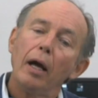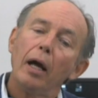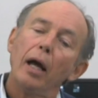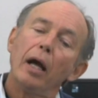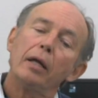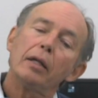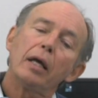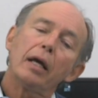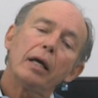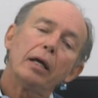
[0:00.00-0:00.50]

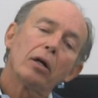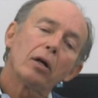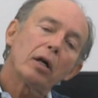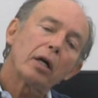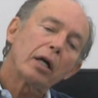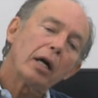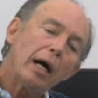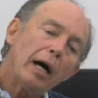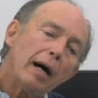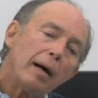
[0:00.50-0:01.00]
and they hear a
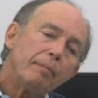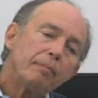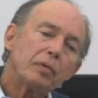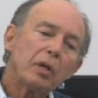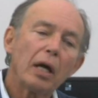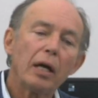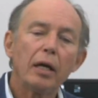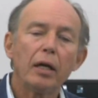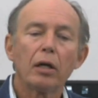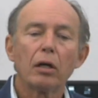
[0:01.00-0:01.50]
cop,
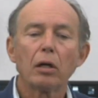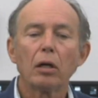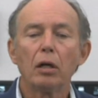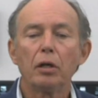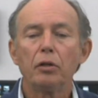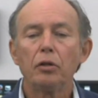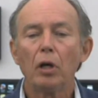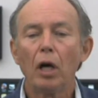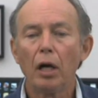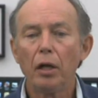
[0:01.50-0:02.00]
they hear
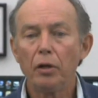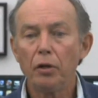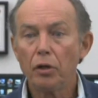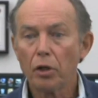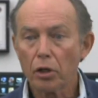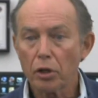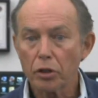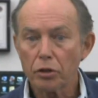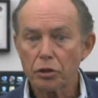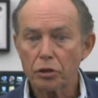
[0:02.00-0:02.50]
a, a
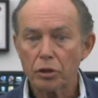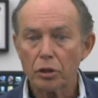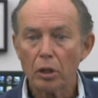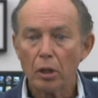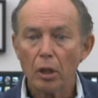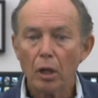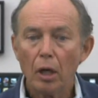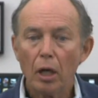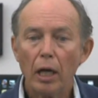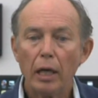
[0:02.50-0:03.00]
nurse,
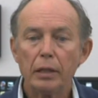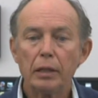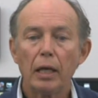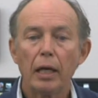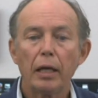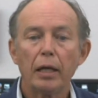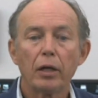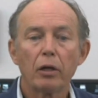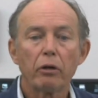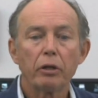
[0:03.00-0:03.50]
and
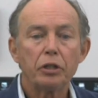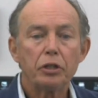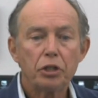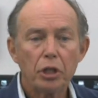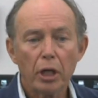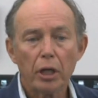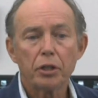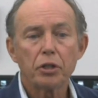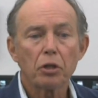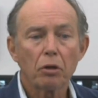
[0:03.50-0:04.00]
they hear a
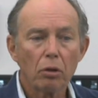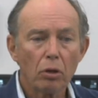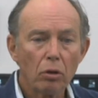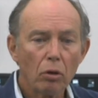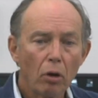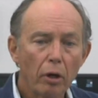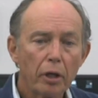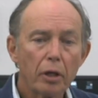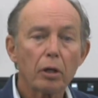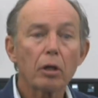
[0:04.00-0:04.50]
judge or a
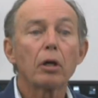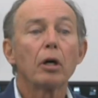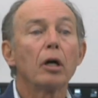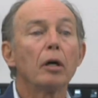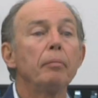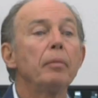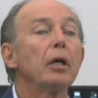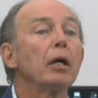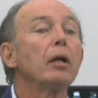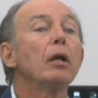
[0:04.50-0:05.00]
lawyer
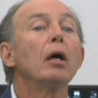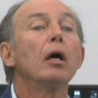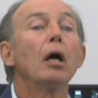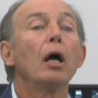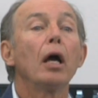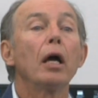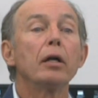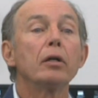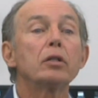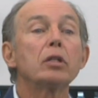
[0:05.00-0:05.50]
come in
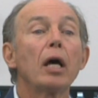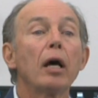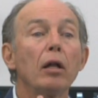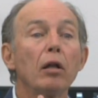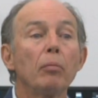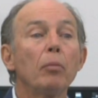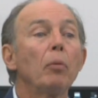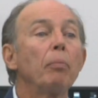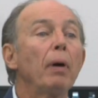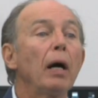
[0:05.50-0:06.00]
and tell
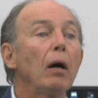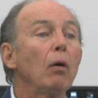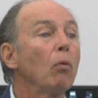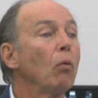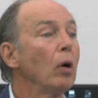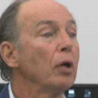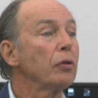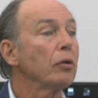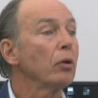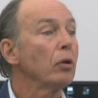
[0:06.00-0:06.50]
them about
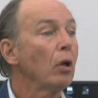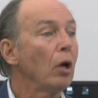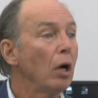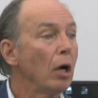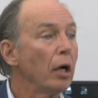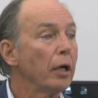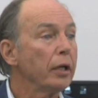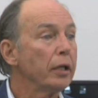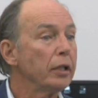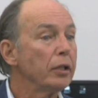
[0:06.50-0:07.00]
what the
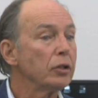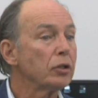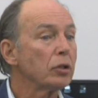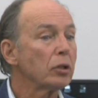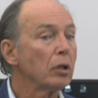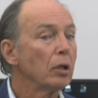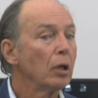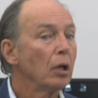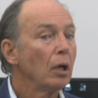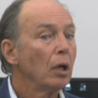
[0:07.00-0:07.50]
law
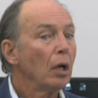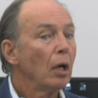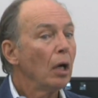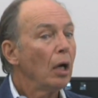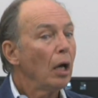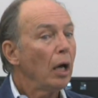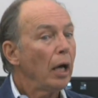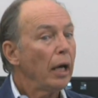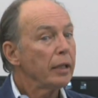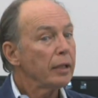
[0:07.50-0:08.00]
is
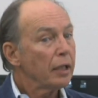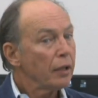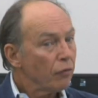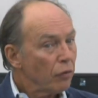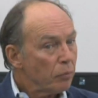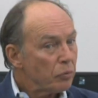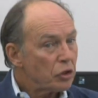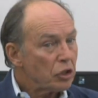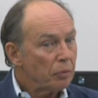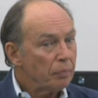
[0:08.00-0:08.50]
and give
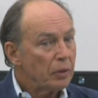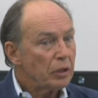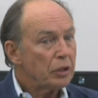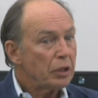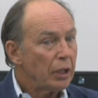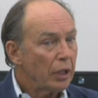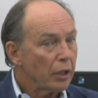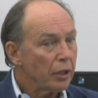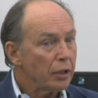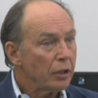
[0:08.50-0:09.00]
them some
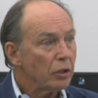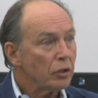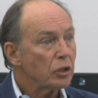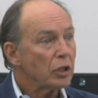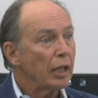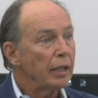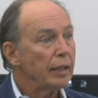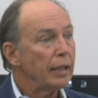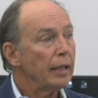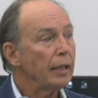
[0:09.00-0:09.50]
materials.
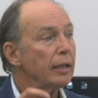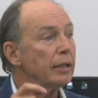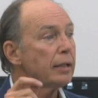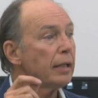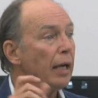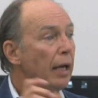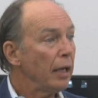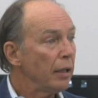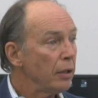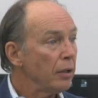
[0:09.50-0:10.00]
And then at
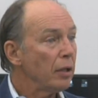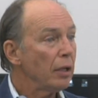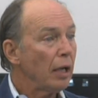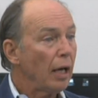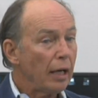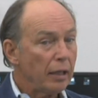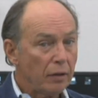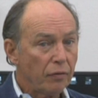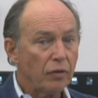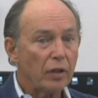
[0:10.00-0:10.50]
the end of the
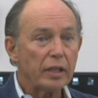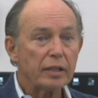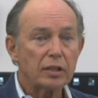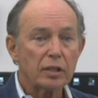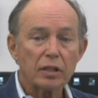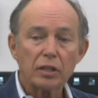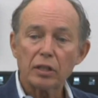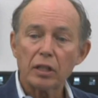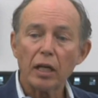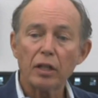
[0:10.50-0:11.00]
night, if they
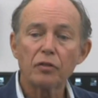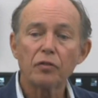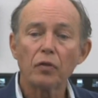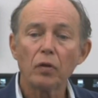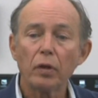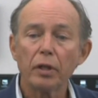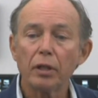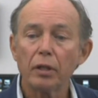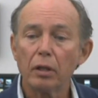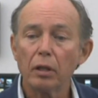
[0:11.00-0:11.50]

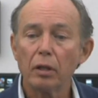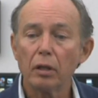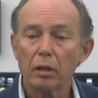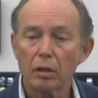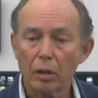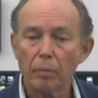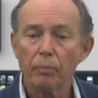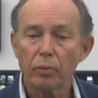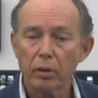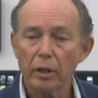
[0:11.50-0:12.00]
successfully
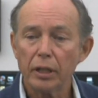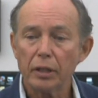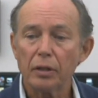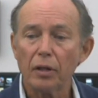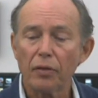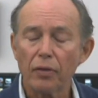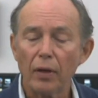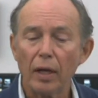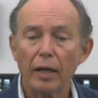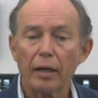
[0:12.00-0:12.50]
complete
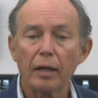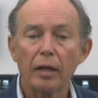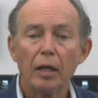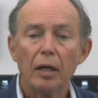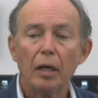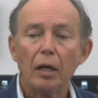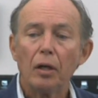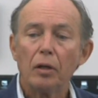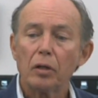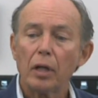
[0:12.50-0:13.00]
the thing,
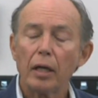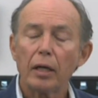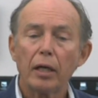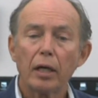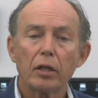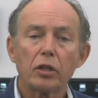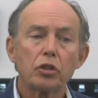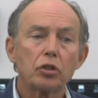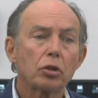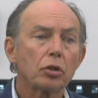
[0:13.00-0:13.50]
they
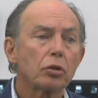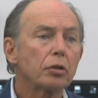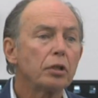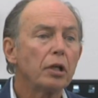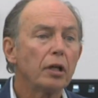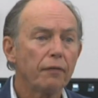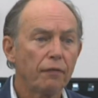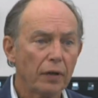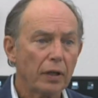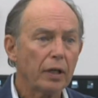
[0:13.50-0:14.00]
get a
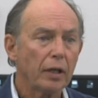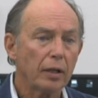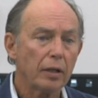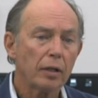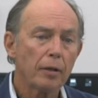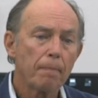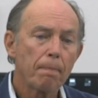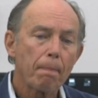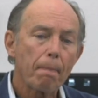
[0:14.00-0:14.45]
certificate.